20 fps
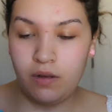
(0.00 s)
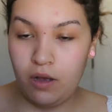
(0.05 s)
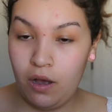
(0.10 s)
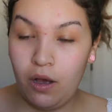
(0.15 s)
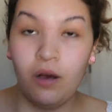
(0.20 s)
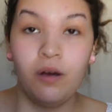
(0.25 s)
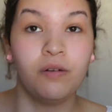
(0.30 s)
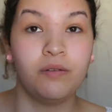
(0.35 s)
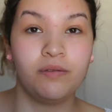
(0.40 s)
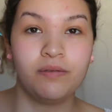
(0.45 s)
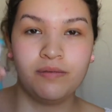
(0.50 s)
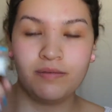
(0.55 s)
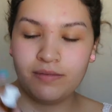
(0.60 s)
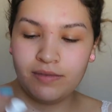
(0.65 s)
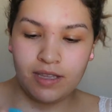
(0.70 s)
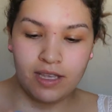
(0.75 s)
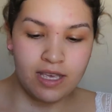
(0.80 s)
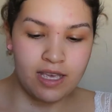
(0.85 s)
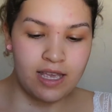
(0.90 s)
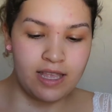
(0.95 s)
Oh,
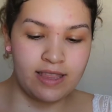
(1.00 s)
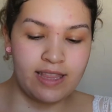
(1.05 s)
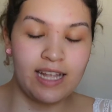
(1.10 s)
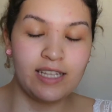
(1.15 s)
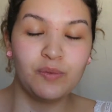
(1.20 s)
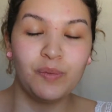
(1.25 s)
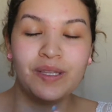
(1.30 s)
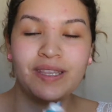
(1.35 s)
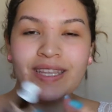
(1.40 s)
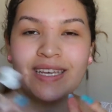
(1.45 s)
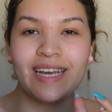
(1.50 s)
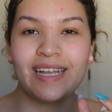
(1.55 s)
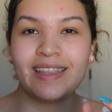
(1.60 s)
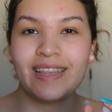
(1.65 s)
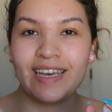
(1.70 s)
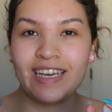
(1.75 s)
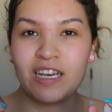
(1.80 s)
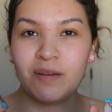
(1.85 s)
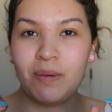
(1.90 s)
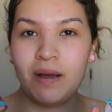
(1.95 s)
that's one thing I
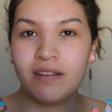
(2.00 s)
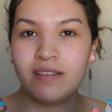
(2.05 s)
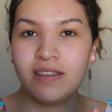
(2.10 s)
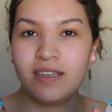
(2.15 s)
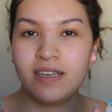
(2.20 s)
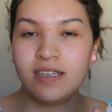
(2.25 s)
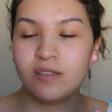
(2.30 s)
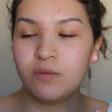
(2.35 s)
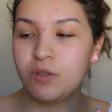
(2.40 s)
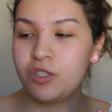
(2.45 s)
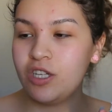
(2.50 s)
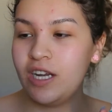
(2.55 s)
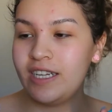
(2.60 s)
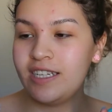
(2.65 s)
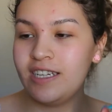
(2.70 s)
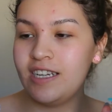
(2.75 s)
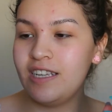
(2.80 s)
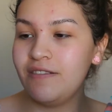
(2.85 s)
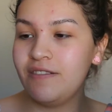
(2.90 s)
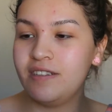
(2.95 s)
like about this, which I
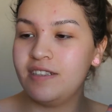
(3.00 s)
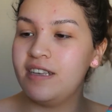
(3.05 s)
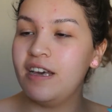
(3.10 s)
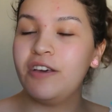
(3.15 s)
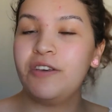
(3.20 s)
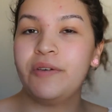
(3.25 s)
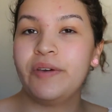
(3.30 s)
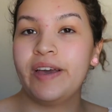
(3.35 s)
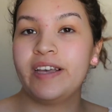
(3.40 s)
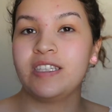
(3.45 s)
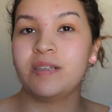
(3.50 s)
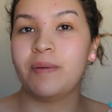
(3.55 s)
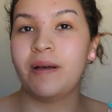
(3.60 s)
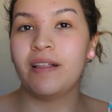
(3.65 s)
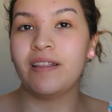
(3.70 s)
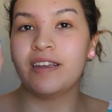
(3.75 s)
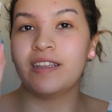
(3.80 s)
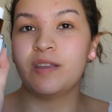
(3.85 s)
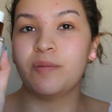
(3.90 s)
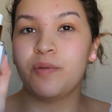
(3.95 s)
didn't even tell you guys
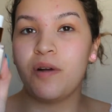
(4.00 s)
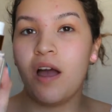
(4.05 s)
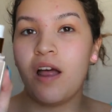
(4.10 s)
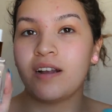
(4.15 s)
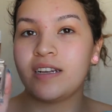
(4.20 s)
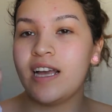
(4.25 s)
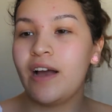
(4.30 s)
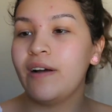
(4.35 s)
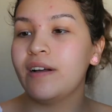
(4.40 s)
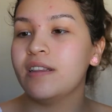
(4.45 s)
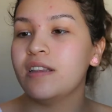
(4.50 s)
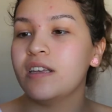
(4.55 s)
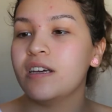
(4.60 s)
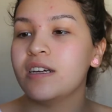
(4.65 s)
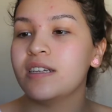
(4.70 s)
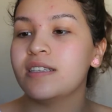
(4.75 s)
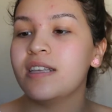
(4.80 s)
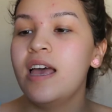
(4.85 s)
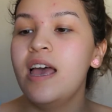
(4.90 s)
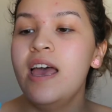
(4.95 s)
about, like the product, how it
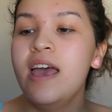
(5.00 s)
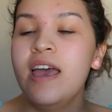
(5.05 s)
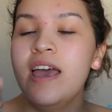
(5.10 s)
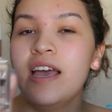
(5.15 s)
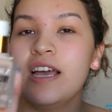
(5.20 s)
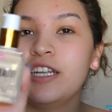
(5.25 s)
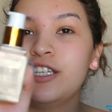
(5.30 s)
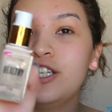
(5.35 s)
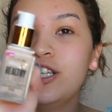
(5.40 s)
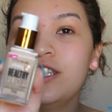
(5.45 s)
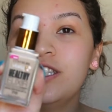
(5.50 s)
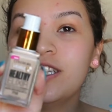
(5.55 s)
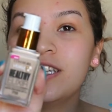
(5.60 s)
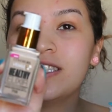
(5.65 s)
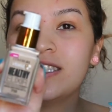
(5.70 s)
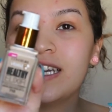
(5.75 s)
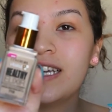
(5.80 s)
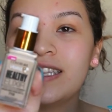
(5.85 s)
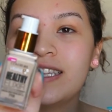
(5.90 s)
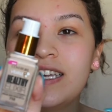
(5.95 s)
looks. It just
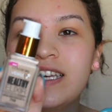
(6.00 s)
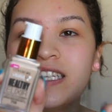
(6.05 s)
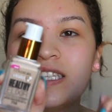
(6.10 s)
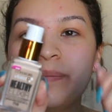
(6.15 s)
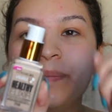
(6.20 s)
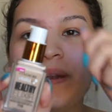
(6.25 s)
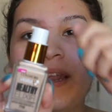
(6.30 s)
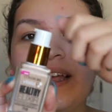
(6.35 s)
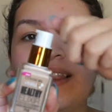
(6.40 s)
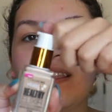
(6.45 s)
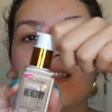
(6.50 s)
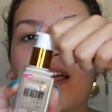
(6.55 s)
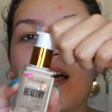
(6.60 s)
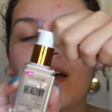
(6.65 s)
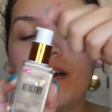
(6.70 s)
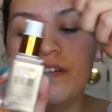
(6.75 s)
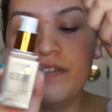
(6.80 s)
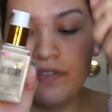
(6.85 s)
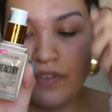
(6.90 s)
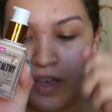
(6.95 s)
looks like this, but I
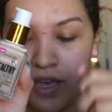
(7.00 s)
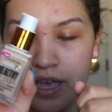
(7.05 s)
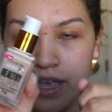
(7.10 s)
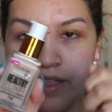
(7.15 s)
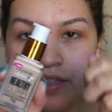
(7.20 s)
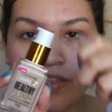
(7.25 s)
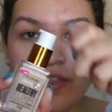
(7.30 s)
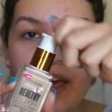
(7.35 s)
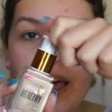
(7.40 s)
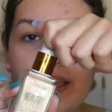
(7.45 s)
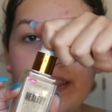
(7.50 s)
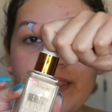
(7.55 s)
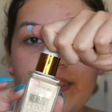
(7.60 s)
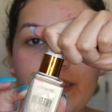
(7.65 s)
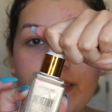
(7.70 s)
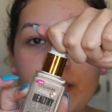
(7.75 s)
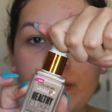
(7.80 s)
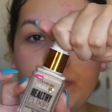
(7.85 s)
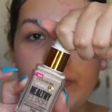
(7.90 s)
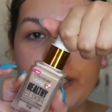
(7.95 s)
love that
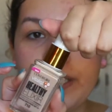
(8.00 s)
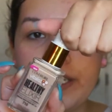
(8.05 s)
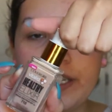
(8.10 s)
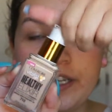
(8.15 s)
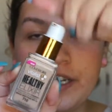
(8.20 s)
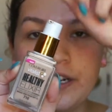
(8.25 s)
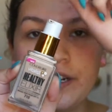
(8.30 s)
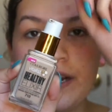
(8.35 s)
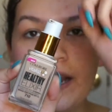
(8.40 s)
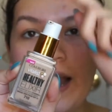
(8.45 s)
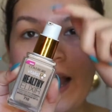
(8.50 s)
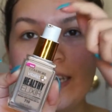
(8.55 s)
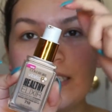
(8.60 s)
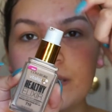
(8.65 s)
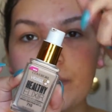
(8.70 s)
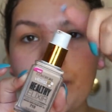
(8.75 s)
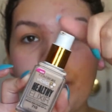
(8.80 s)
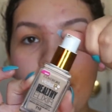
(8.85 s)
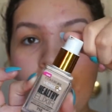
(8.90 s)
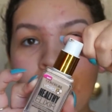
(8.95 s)
this right here, it has
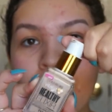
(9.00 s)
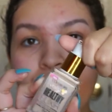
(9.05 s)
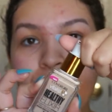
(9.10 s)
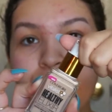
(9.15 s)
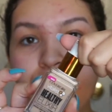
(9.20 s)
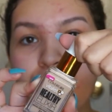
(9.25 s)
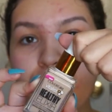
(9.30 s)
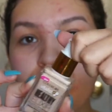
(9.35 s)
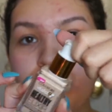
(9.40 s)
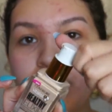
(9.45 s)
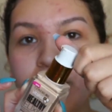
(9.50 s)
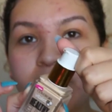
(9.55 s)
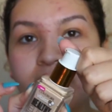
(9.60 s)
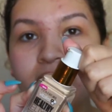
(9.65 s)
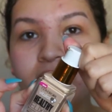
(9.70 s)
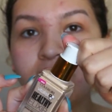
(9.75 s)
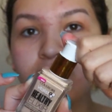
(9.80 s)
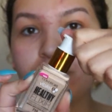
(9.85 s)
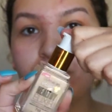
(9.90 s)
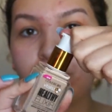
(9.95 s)
a pump, but you
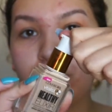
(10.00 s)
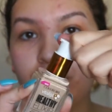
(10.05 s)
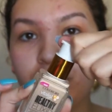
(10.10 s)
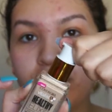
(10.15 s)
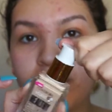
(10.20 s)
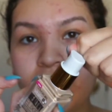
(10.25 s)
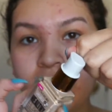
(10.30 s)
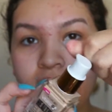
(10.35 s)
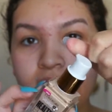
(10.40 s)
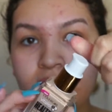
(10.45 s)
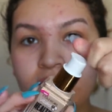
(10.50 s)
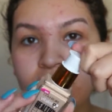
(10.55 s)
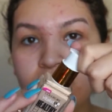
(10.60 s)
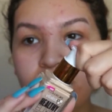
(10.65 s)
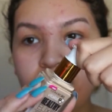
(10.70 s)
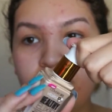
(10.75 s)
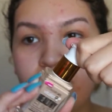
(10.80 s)
can turn it